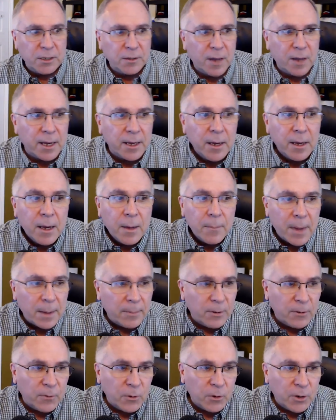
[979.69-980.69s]
like maybe
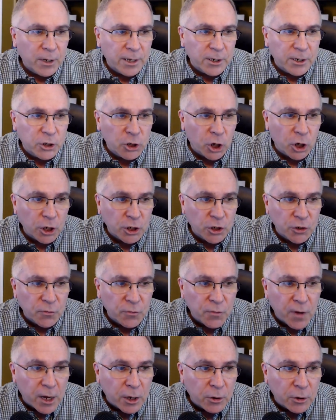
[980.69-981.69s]
if you need to charge your
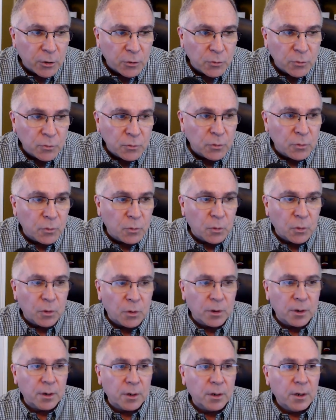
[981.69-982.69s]
phone
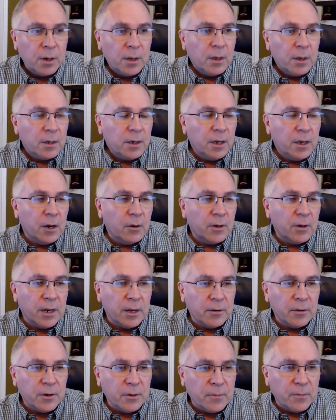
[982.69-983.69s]
or, you know,
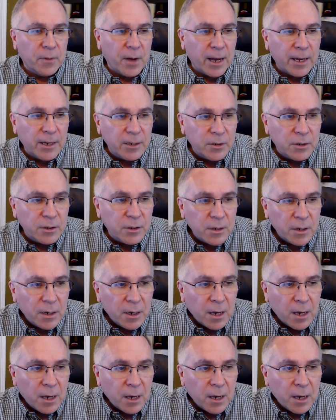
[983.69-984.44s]
another device.